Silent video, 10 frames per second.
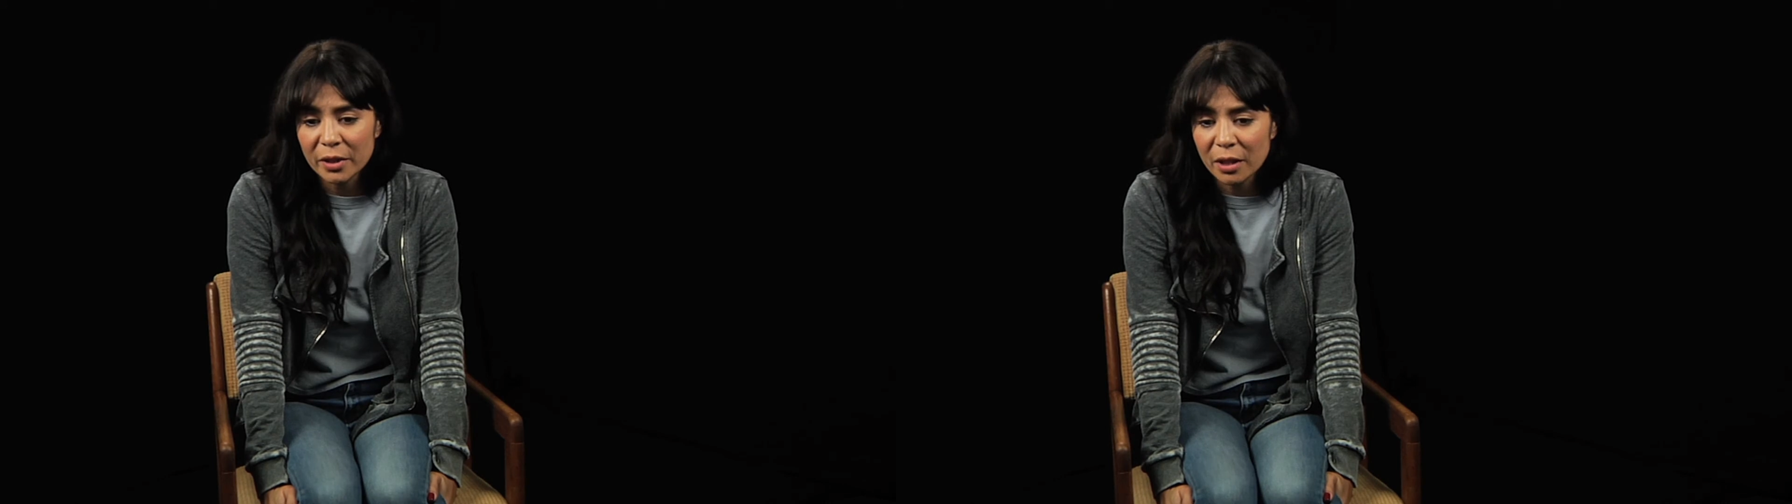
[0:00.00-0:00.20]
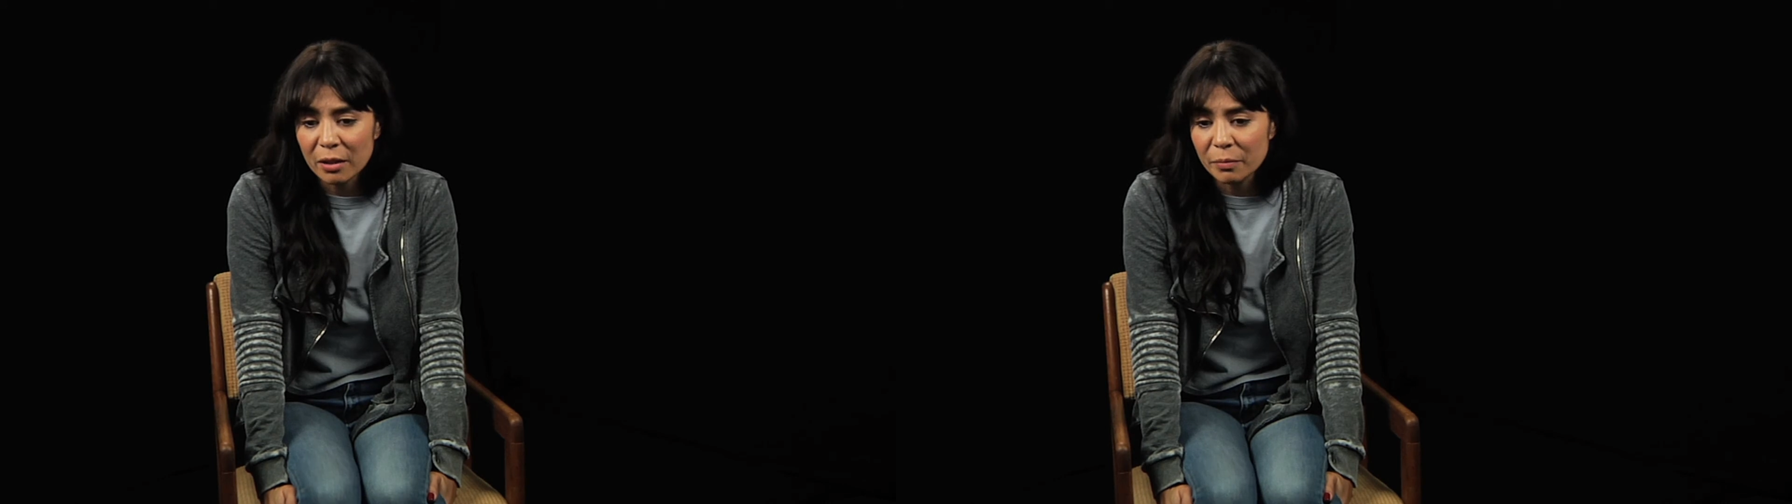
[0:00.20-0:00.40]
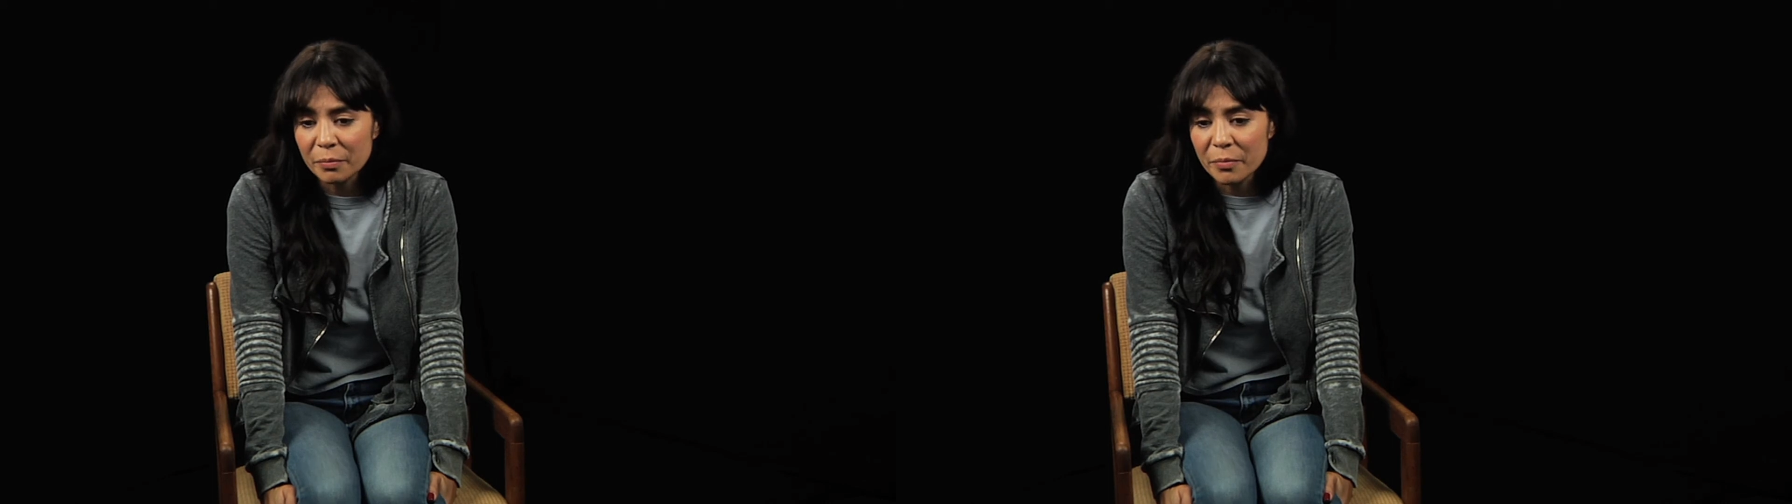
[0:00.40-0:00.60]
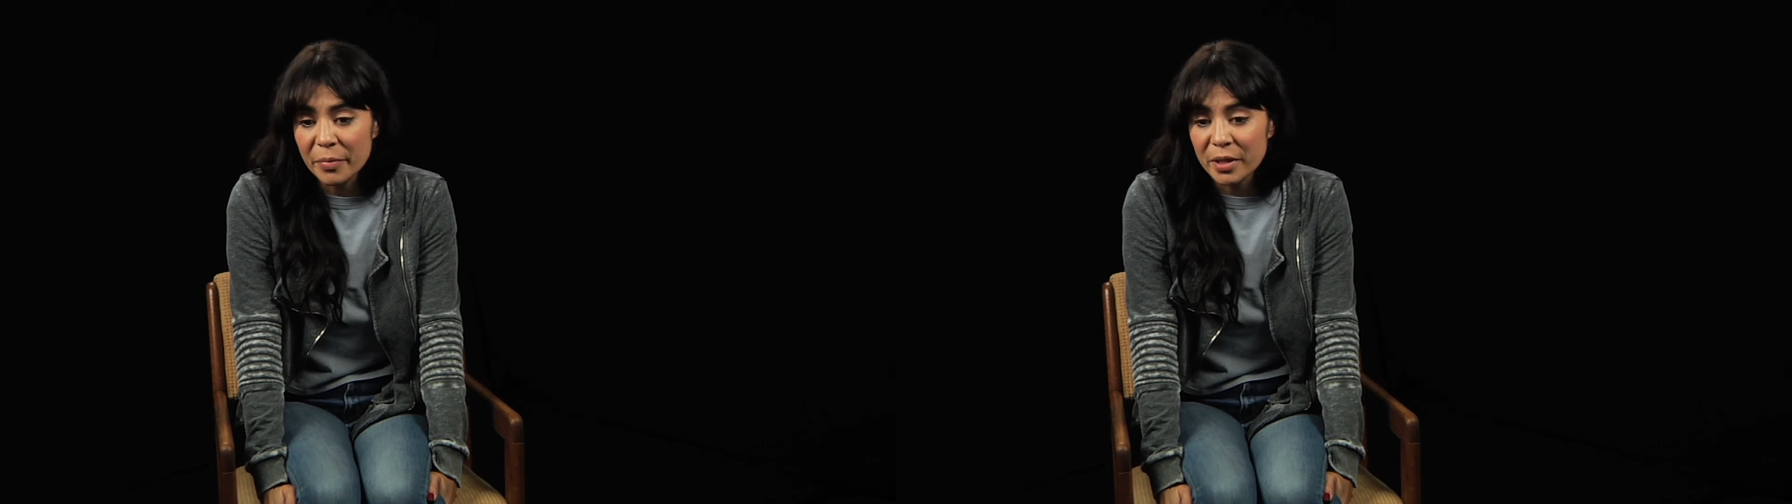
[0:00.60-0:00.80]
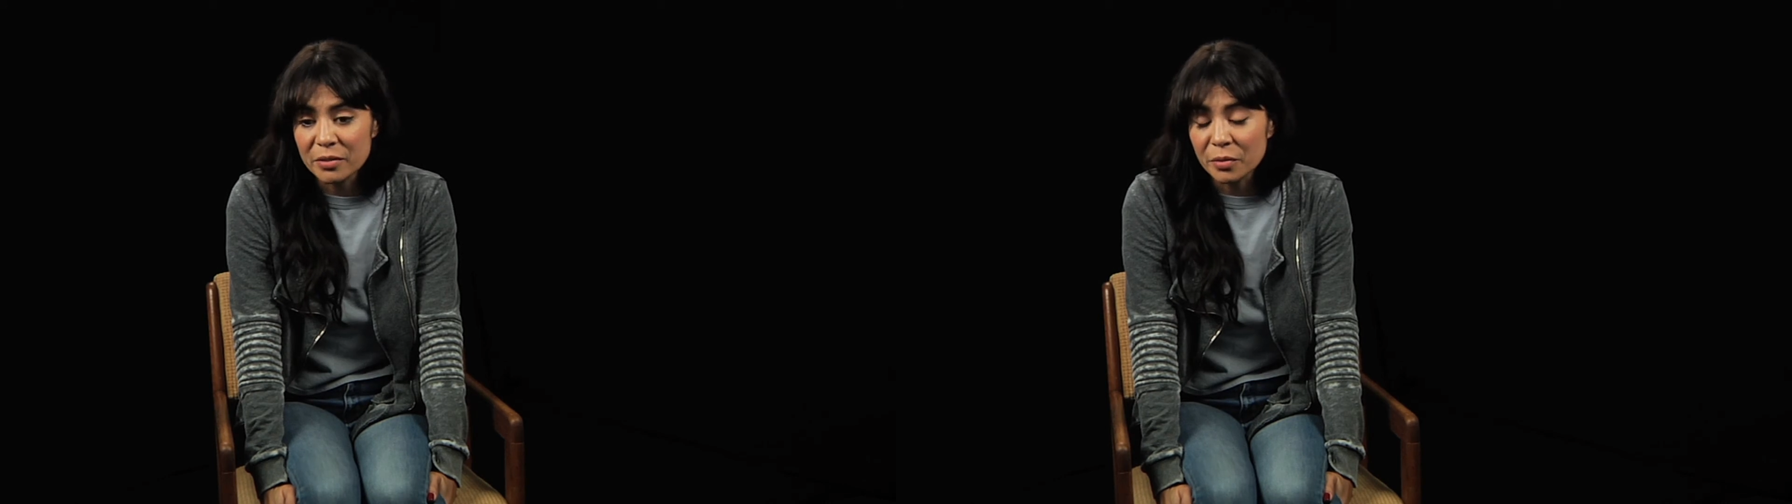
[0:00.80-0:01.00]
to get up and
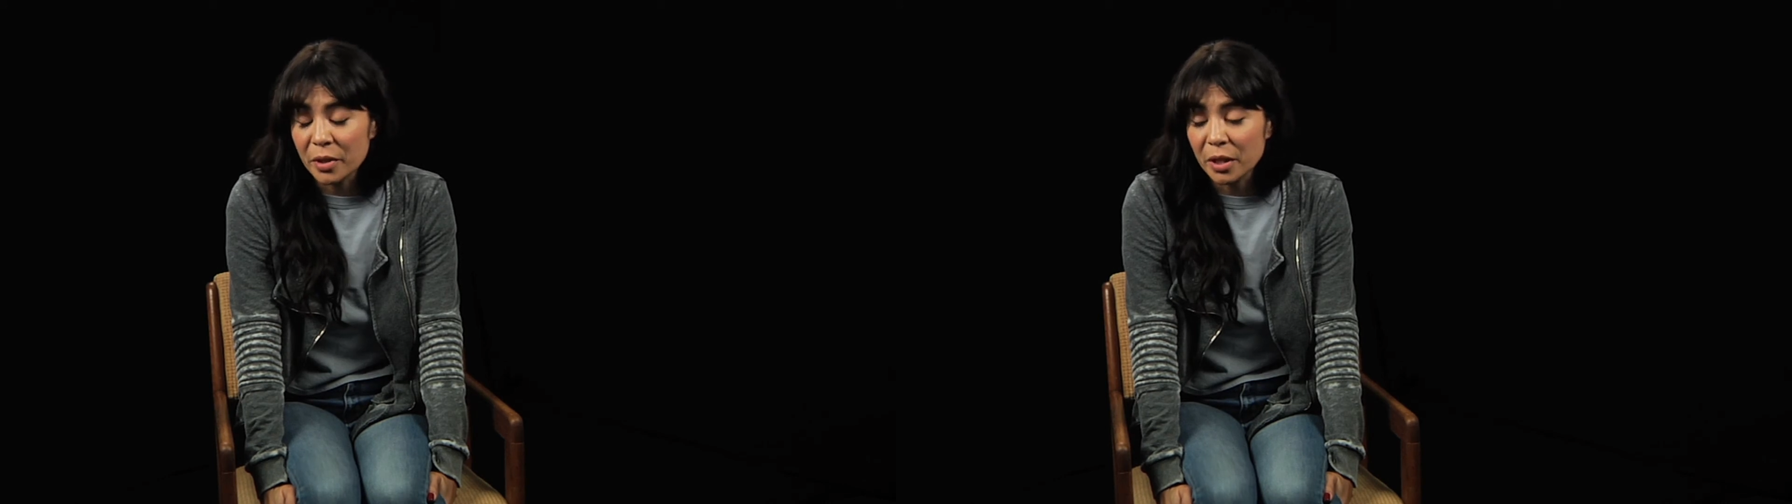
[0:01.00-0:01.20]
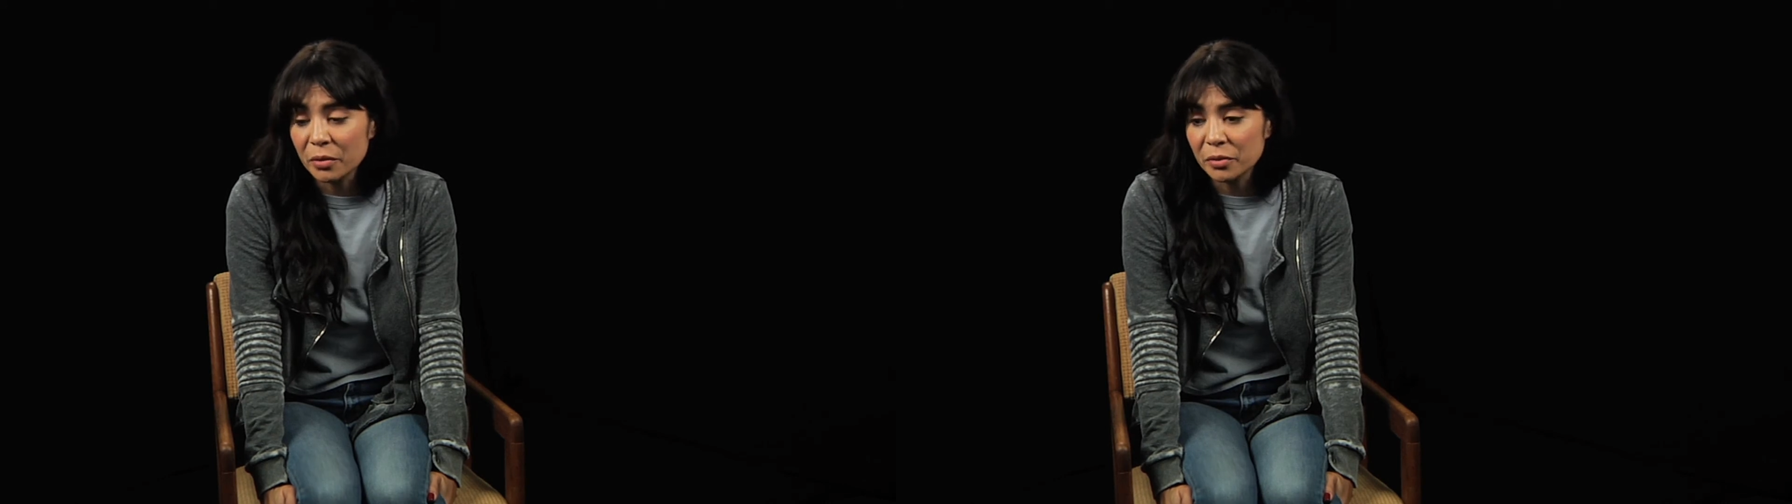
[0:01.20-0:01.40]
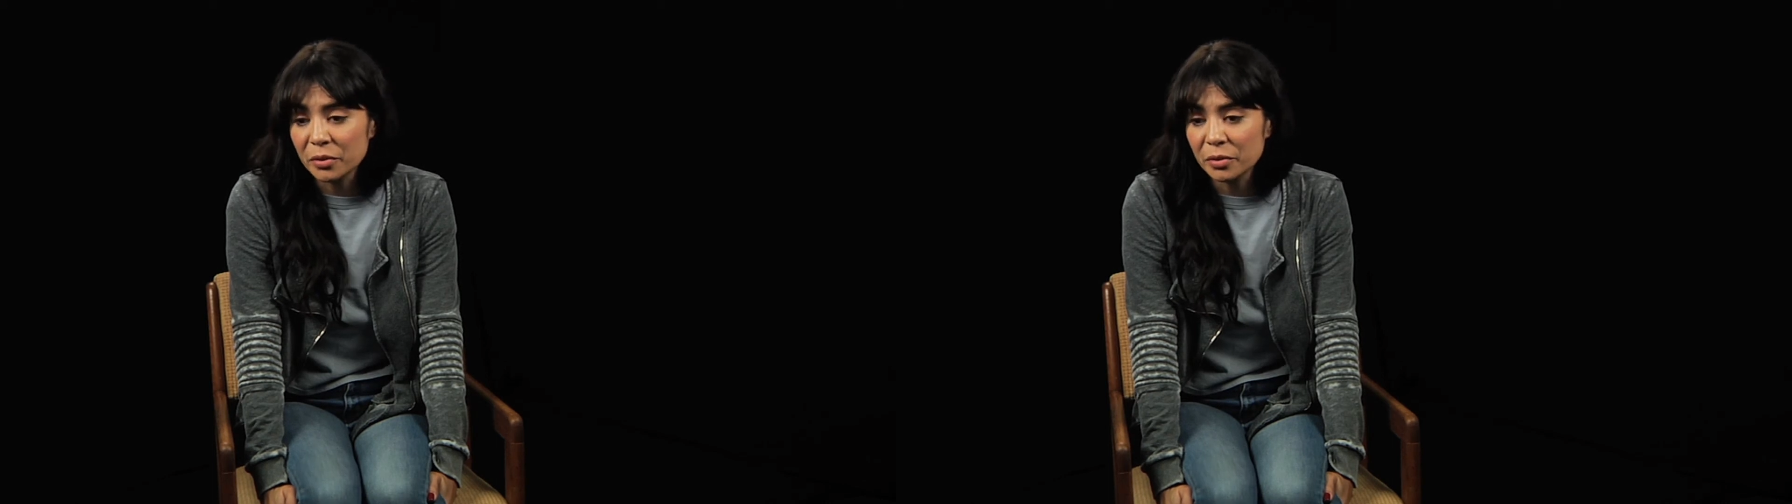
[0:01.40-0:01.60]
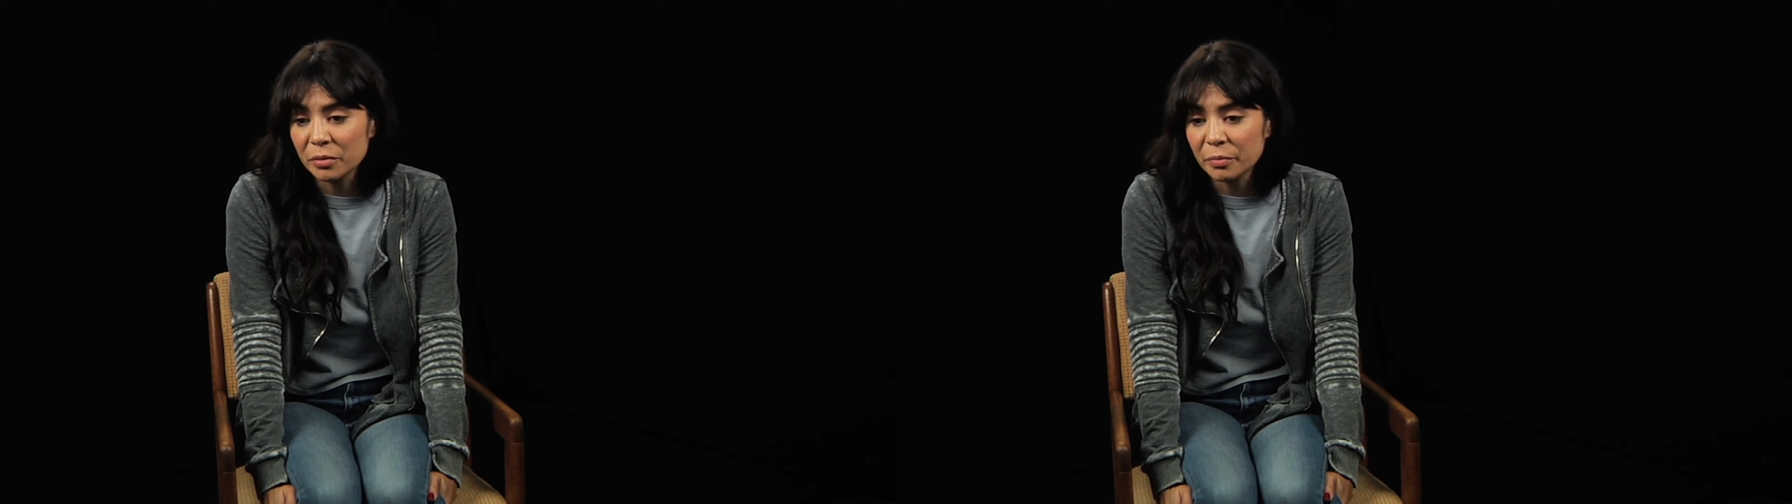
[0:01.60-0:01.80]
pace around,